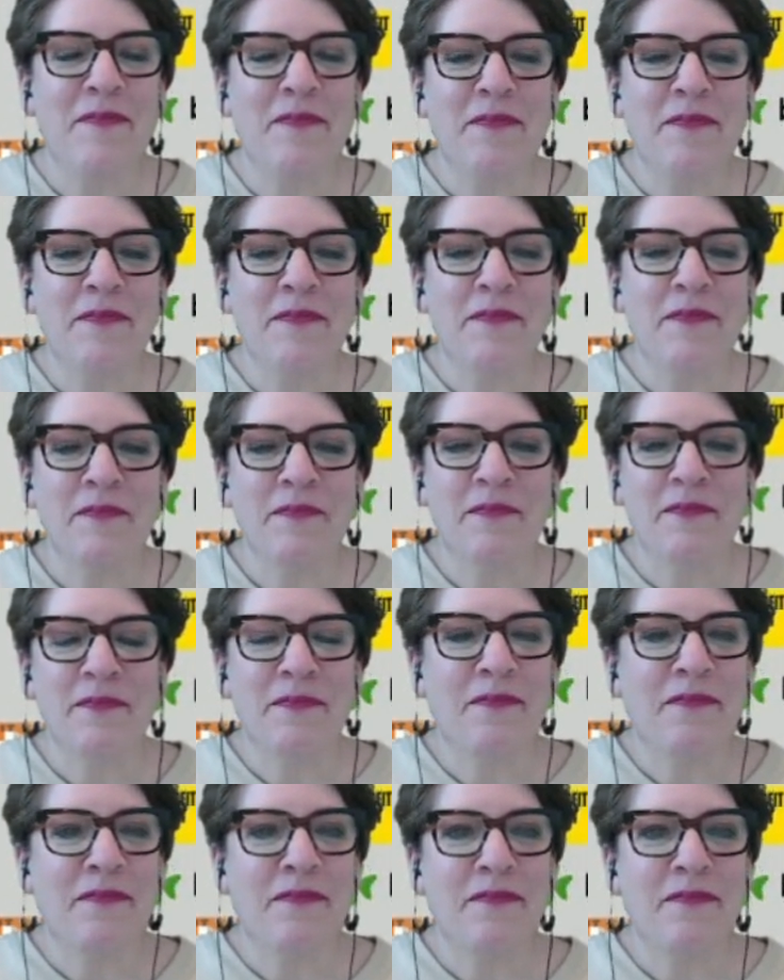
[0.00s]

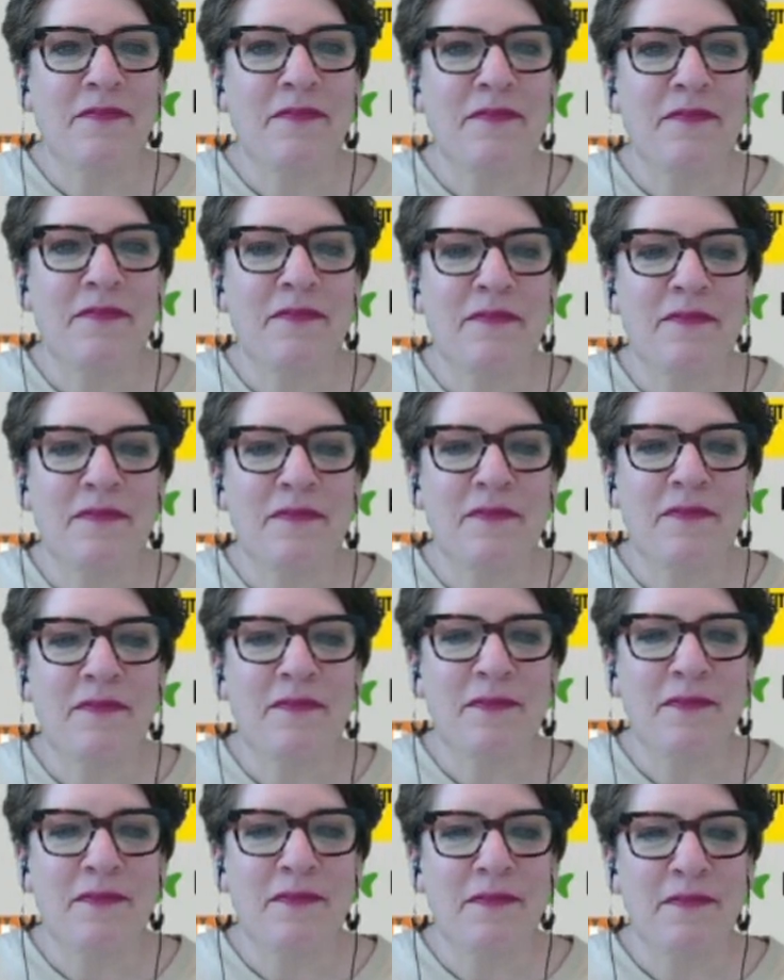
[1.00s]

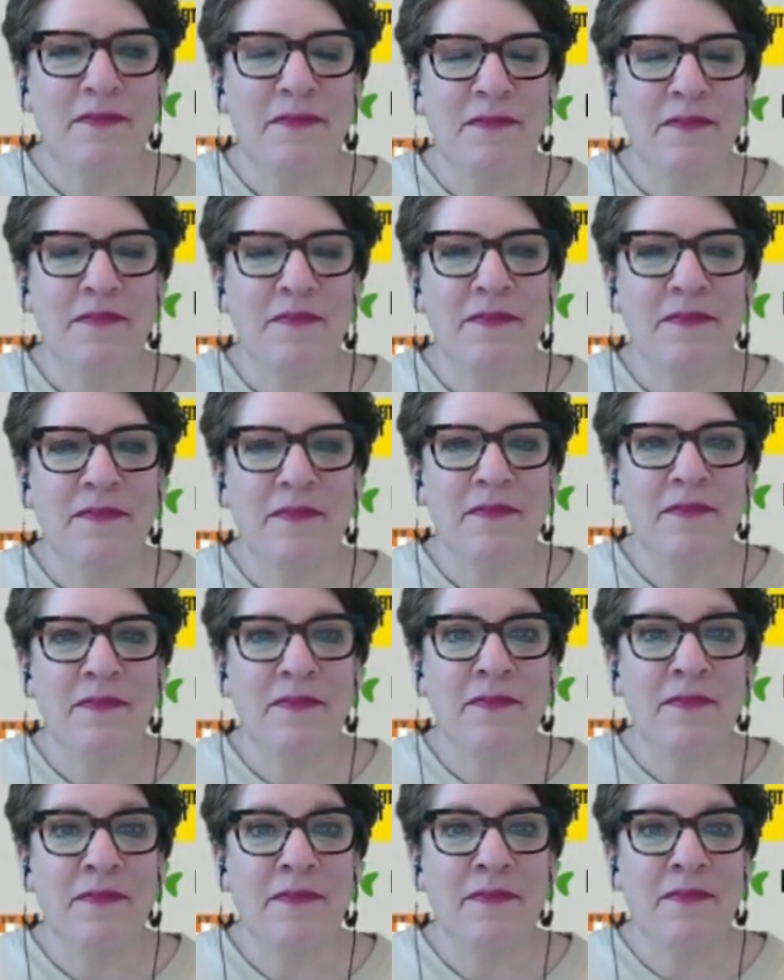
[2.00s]

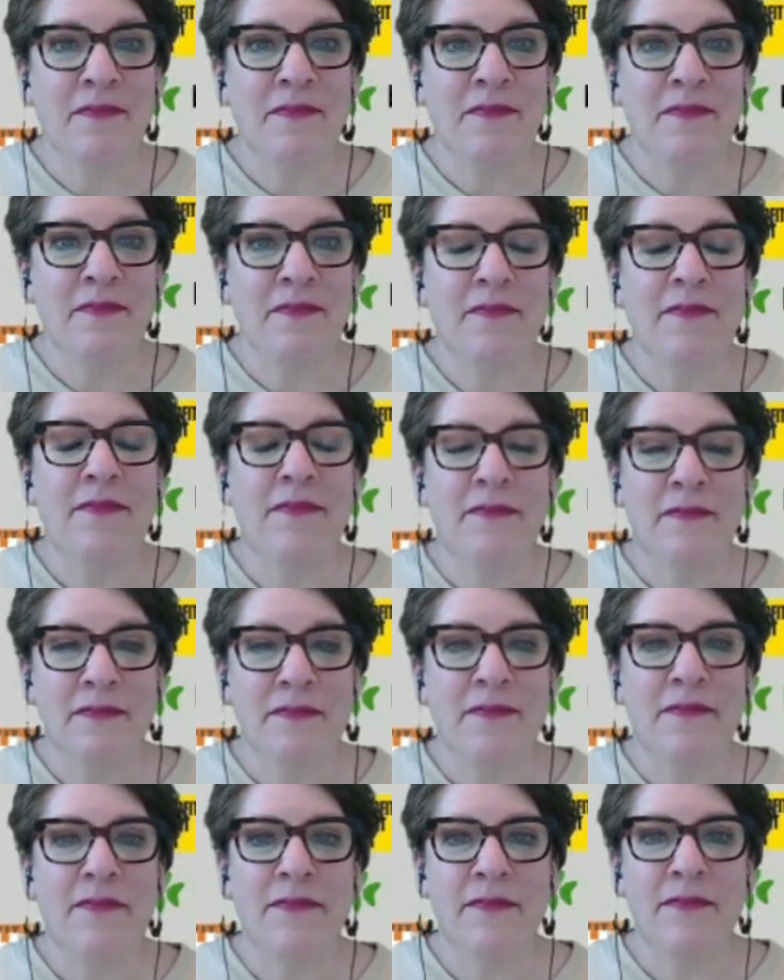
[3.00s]

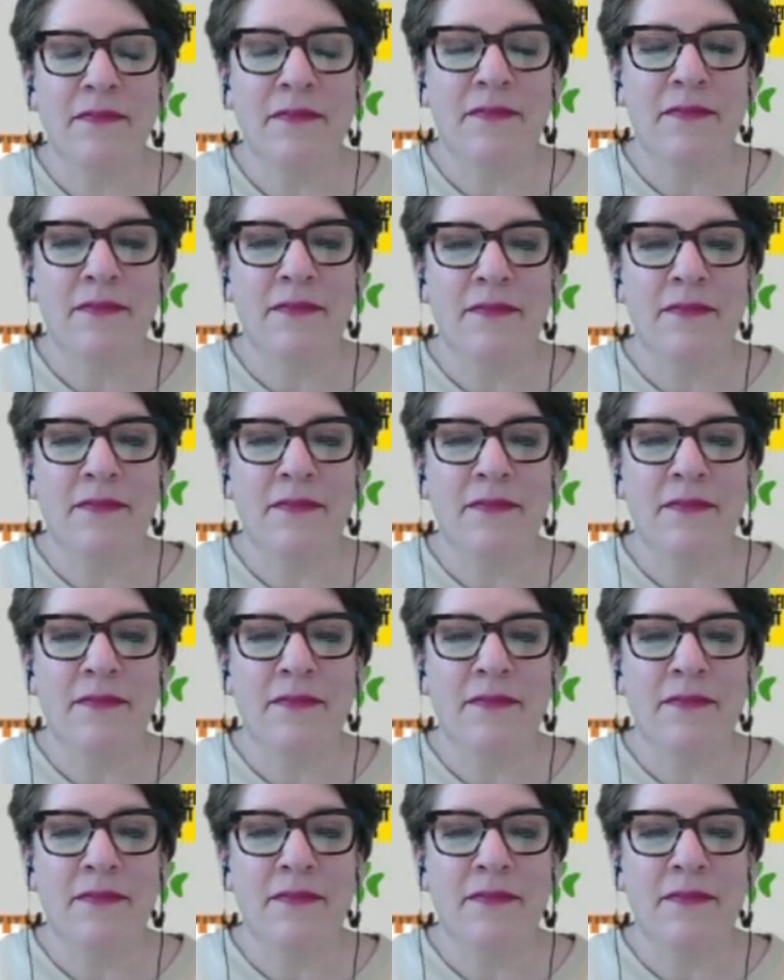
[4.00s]
No words are spoken by the person on screen.